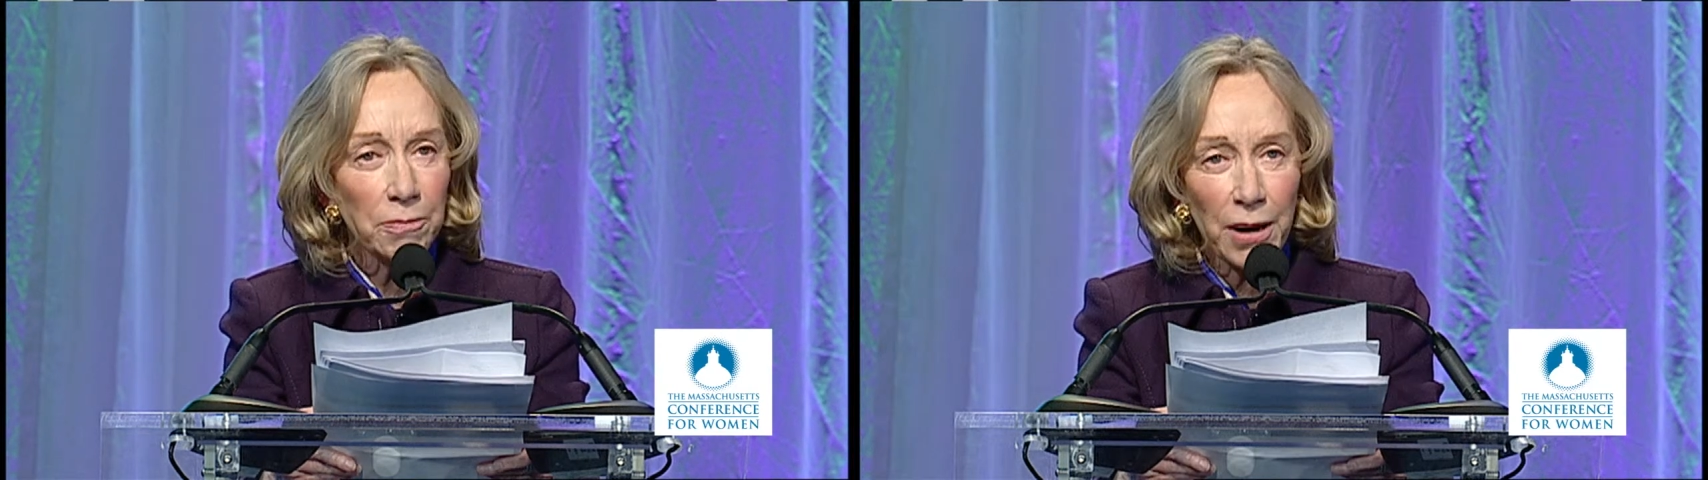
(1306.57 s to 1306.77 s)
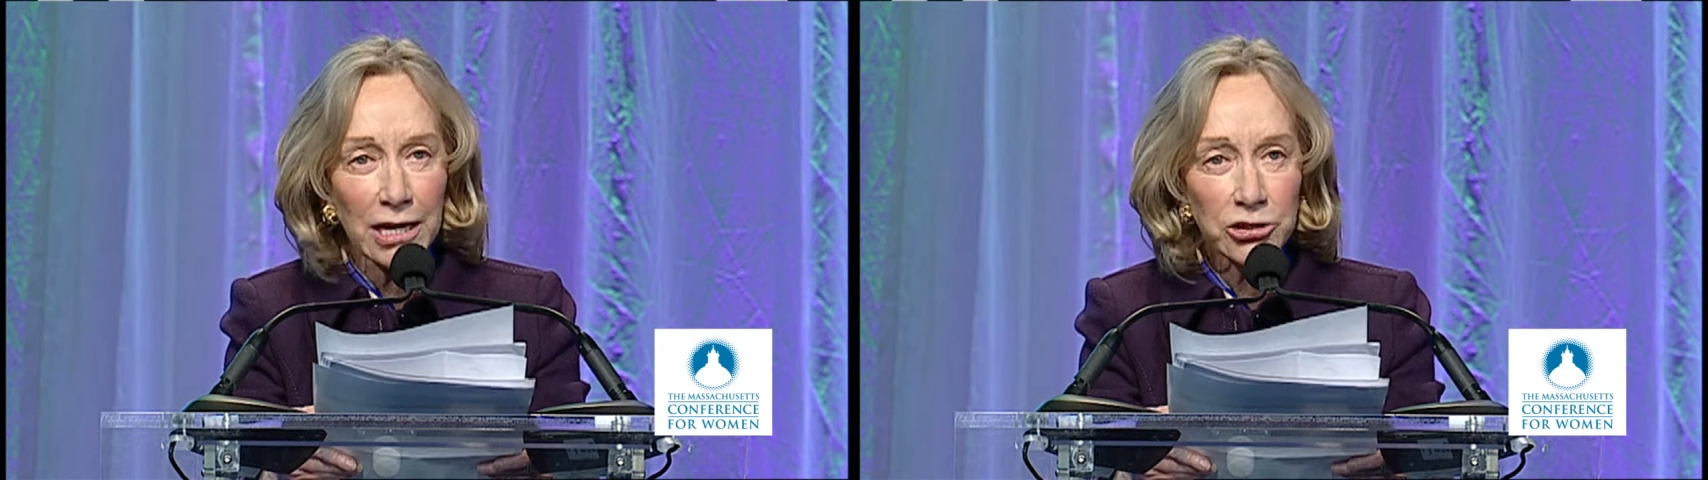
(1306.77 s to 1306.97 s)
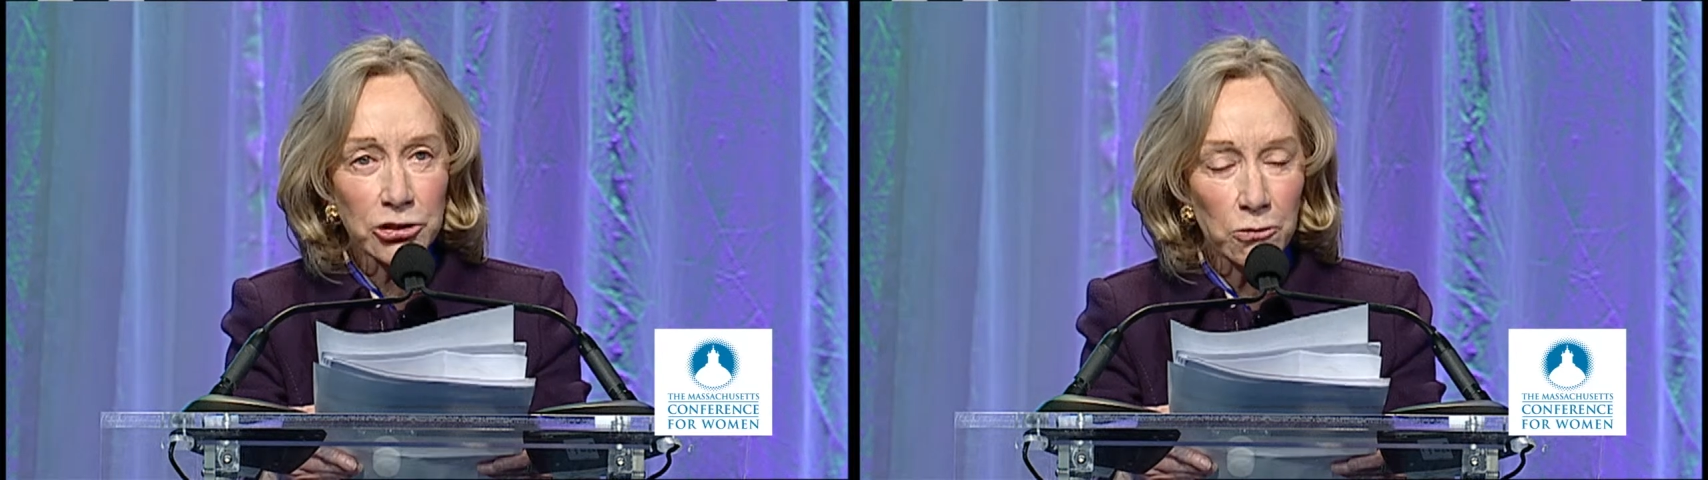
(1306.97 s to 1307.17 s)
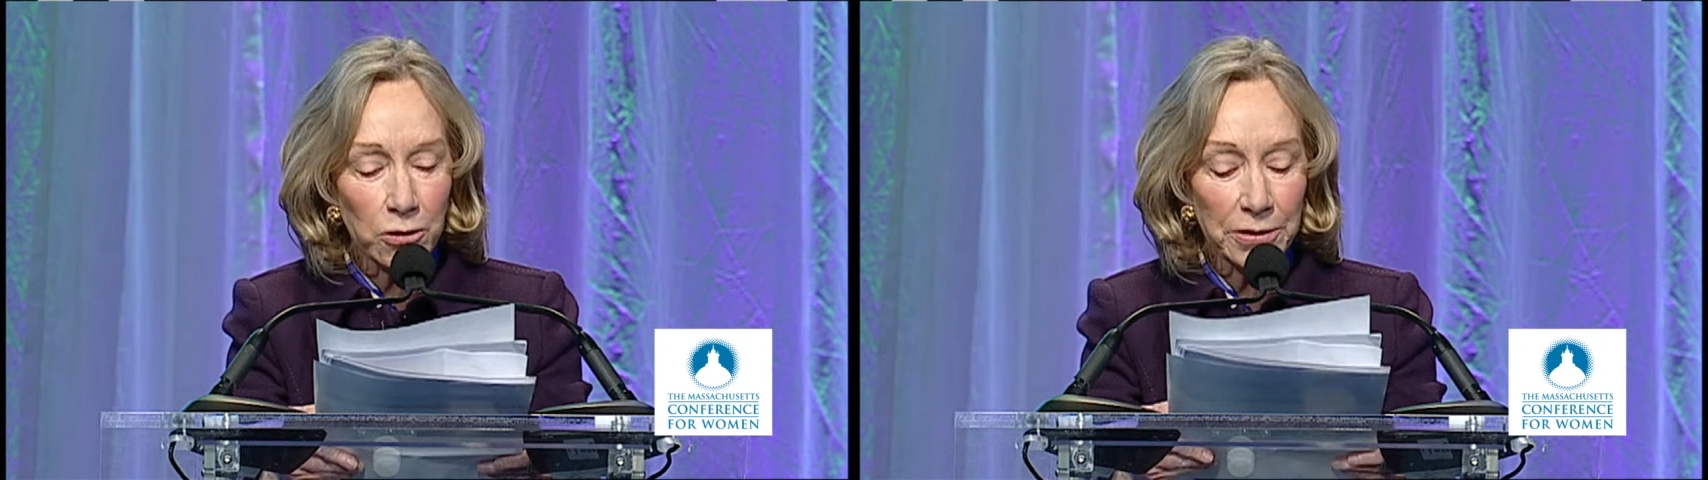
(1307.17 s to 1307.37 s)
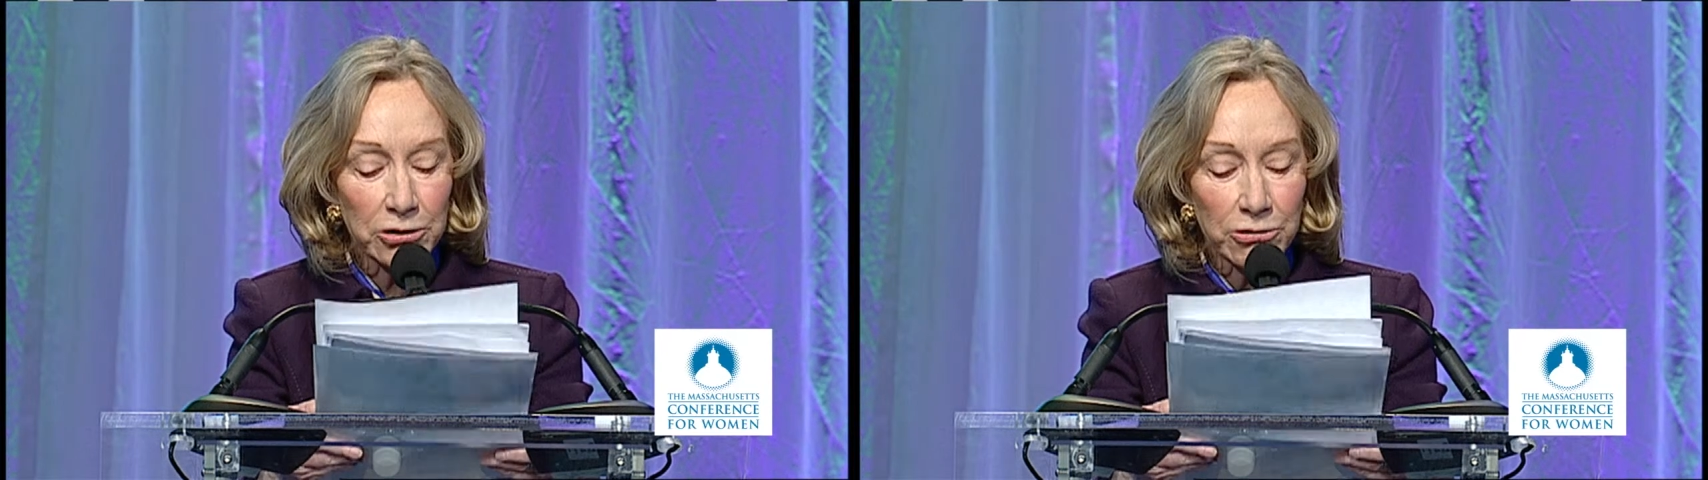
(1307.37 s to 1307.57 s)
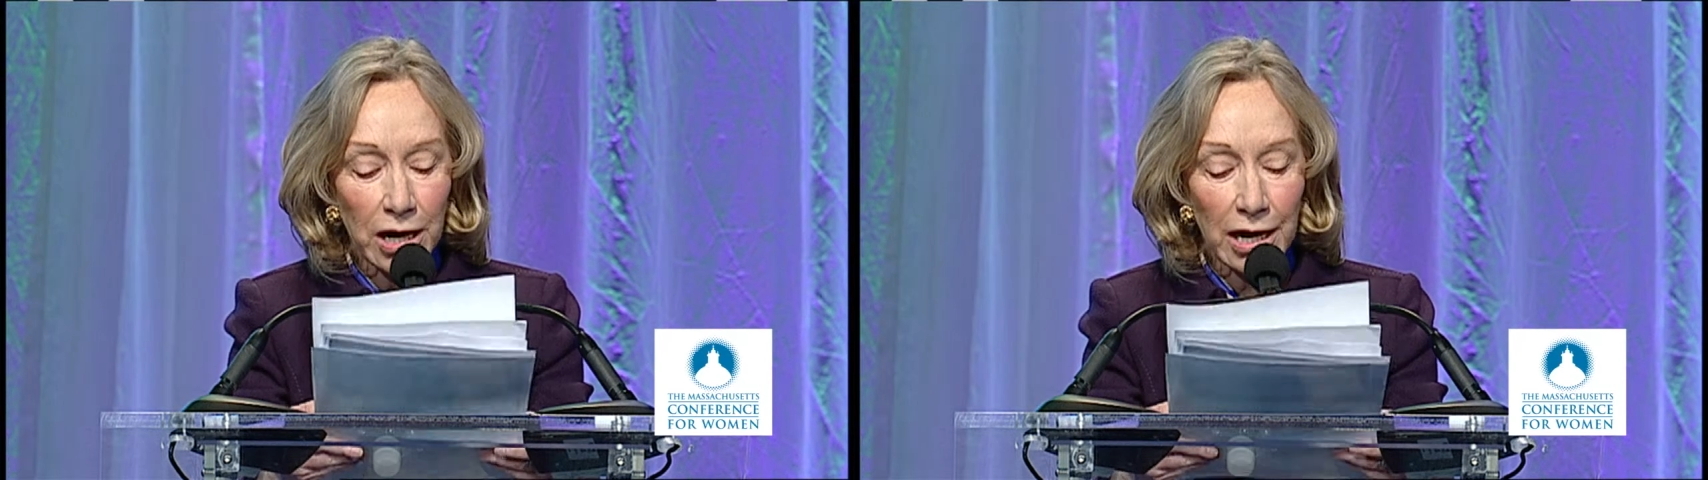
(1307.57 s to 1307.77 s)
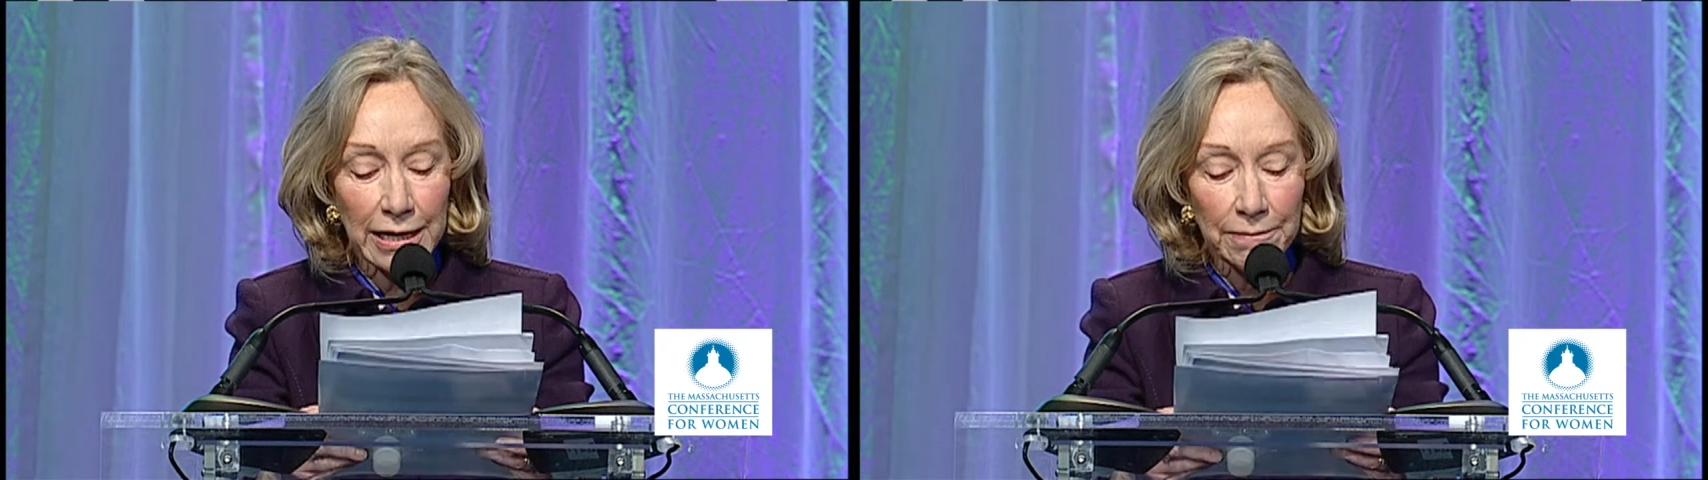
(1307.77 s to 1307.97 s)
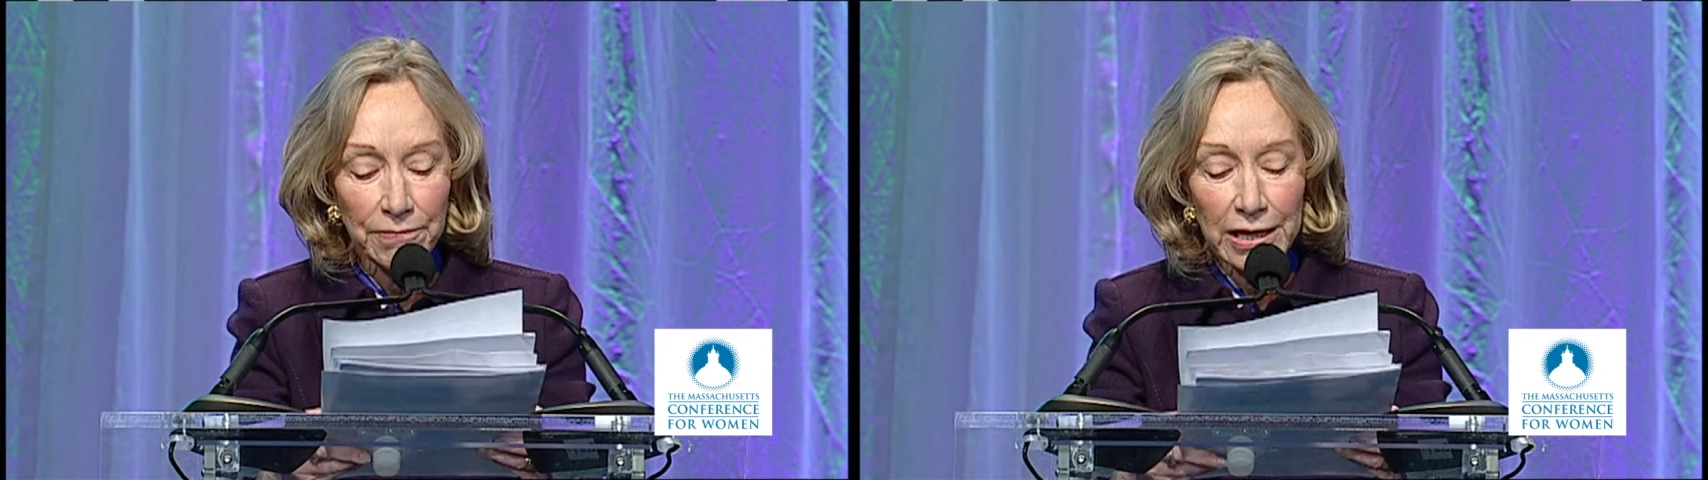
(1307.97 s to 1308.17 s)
posture, women cried.